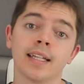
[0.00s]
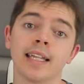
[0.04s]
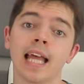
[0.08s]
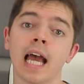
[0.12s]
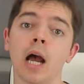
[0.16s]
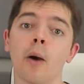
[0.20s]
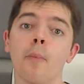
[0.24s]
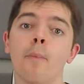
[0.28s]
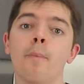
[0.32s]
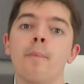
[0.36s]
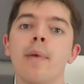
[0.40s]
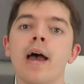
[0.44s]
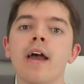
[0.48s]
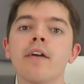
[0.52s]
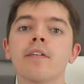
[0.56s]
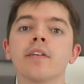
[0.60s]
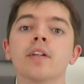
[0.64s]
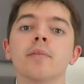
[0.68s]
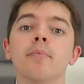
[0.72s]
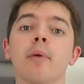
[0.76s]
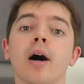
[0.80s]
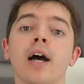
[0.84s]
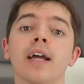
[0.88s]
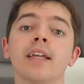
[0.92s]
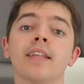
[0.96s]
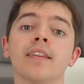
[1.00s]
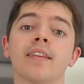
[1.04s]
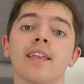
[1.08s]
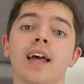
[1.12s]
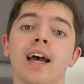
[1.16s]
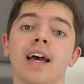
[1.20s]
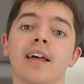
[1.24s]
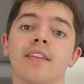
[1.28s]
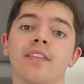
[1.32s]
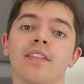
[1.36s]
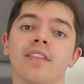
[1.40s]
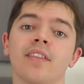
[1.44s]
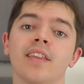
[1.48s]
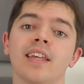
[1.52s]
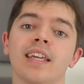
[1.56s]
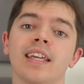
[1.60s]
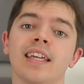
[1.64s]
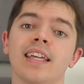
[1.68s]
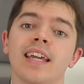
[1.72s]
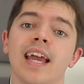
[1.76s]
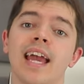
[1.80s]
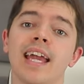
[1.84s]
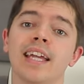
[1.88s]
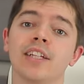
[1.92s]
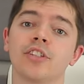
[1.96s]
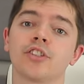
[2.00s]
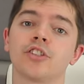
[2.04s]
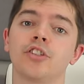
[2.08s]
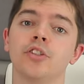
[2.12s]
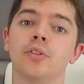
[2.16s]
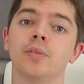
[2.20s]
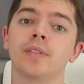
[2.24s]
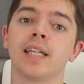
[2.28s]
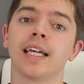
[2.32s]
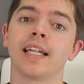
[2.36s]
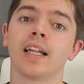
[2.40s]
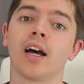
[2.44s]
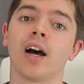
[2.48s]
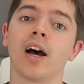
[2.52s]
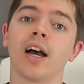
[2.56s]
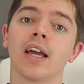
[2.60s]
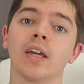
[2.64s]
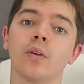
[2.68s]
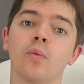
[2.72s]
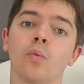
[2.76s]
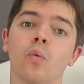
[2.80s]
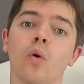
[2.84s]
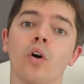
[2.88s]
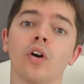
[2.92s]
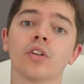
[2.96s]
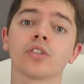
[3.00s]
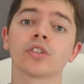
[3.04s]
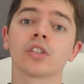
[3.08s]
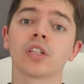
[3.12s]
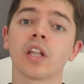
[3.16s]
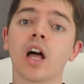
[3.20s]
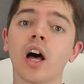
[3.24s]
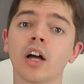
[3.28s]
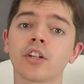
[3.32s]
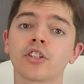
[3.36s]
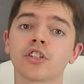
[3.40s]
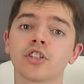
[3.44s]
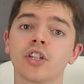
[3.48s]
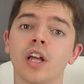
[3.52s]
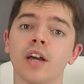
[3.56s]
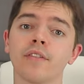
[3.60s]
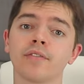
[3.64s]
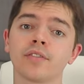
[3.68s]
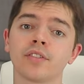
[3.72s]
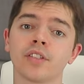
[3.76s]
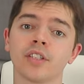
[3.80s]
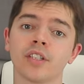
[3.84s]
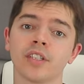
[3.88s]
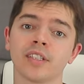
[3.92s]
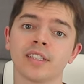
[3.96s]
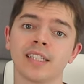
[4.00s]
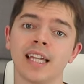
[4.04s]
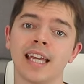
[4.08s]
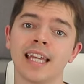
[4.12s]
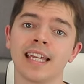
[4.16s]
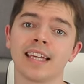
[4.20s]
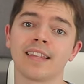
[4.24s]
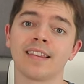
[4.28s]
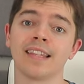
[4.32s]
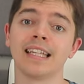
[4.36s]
Now, bear in mind that the H210i was large enough to take